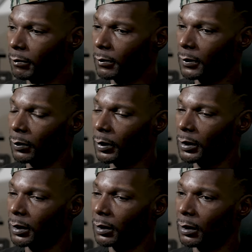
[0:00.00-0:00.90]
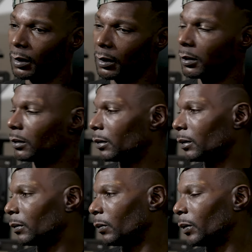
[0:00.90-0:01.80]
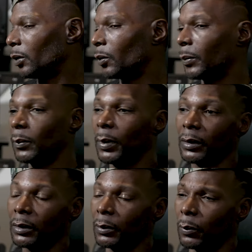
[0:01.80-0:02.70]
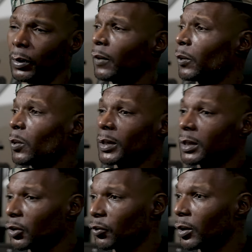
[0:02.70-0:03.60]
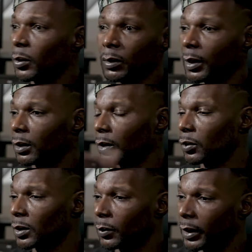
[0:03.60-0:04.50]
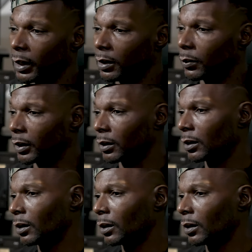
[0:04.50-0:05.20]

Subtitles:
It wasn't like, whenever we went to his crib, we was about to go somewhere anyway.